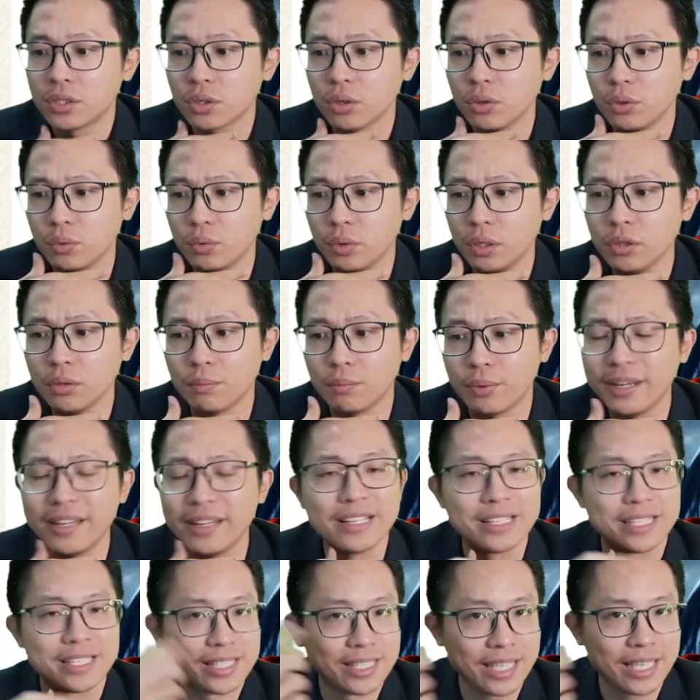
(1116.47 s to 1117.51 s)
you want to bring
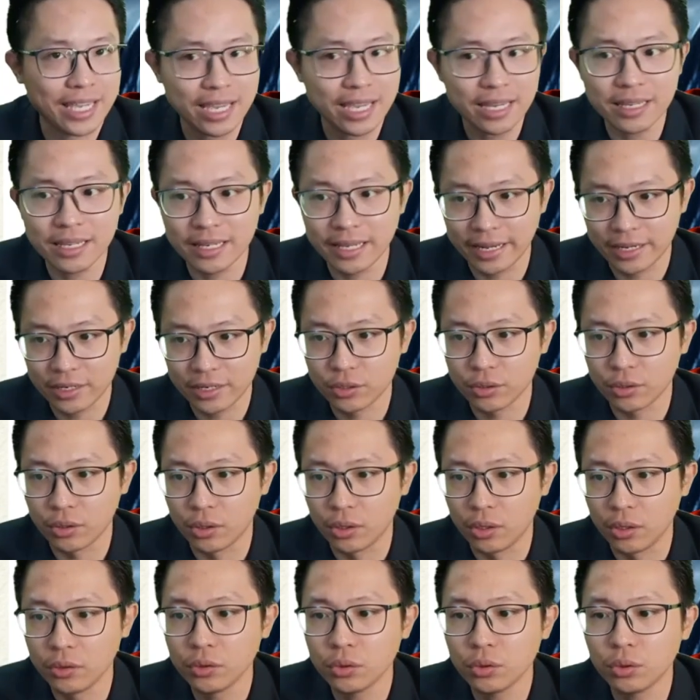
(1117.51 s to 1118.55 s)
the second
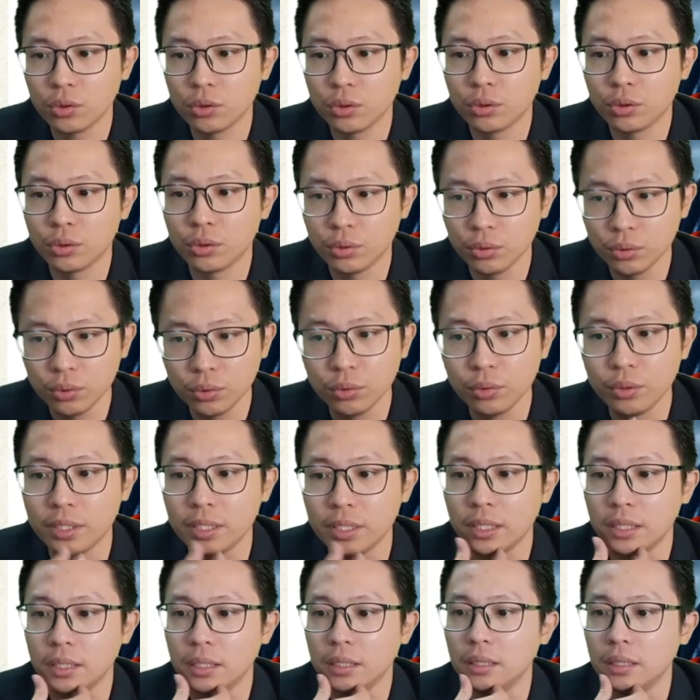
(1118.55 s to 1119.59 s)
electron to
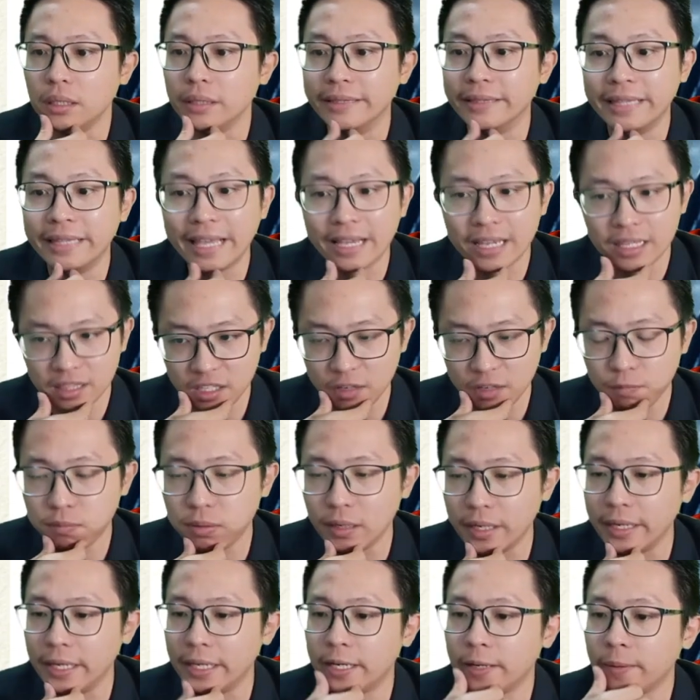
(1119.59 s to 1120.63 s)
the negative
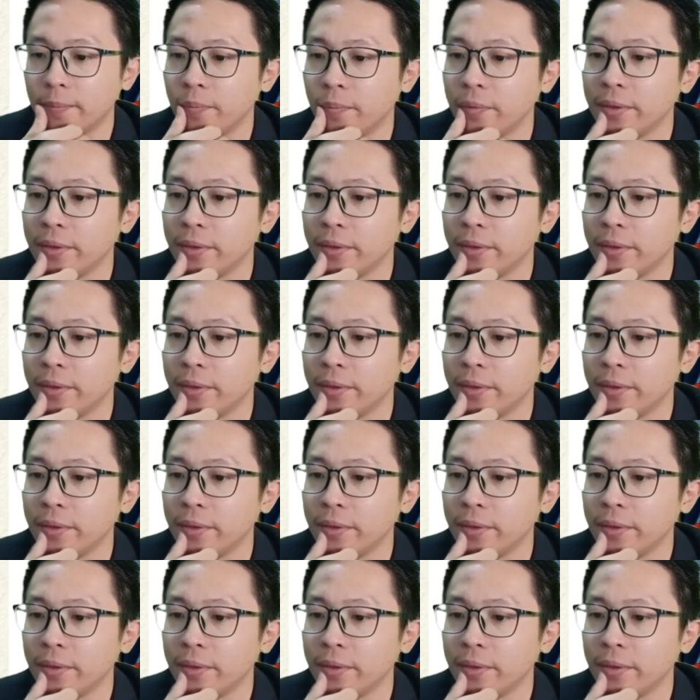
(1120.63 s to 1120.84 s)
plate.